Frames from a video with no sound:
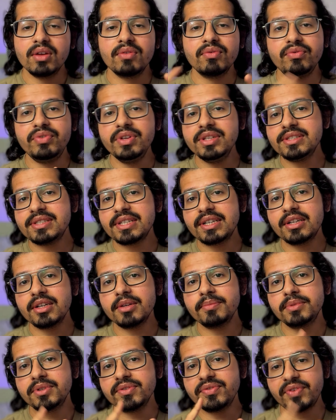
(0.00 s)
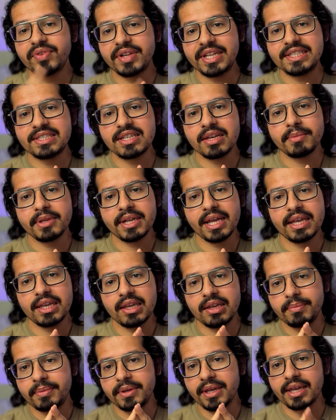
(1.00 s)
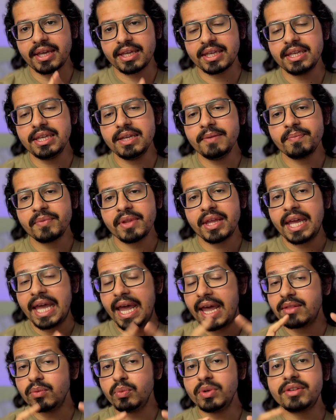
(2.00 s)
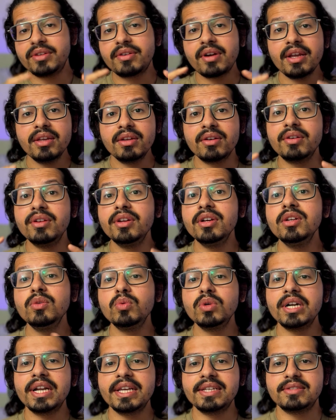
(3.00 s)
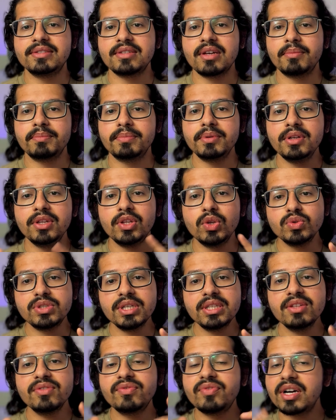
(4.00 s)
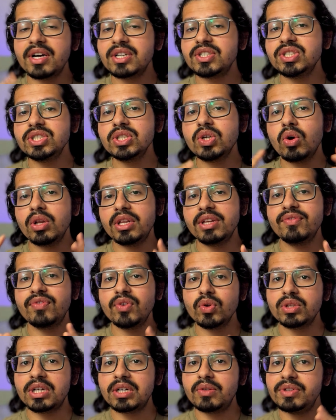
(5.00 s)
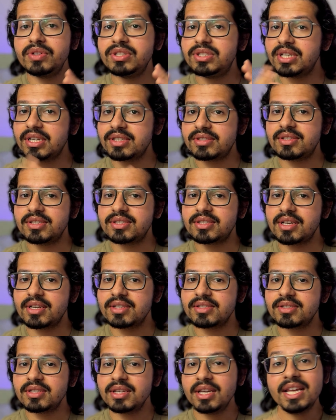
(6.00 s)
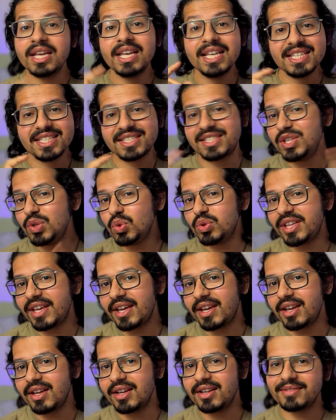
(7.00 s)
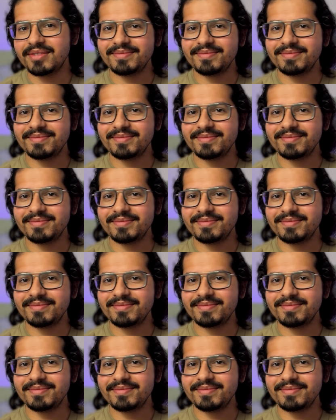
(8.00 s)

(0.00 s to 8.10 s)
We'll set up the free Gemini API key and we'll try a real-world example using the function calling flow that we just discussed. See you there.